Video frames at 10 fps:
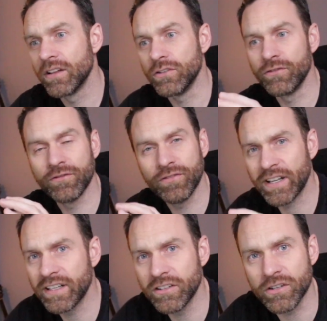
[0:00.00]
you've
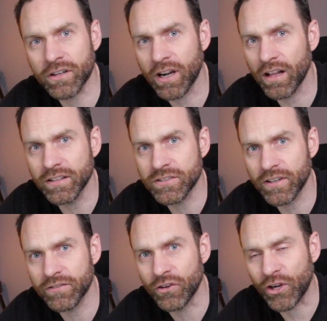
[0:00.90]
funded your college
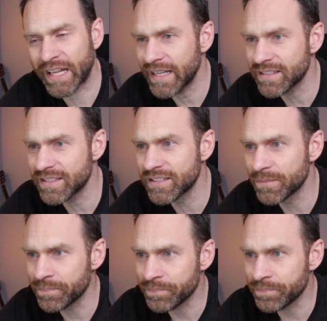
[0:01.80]
fund for your kids,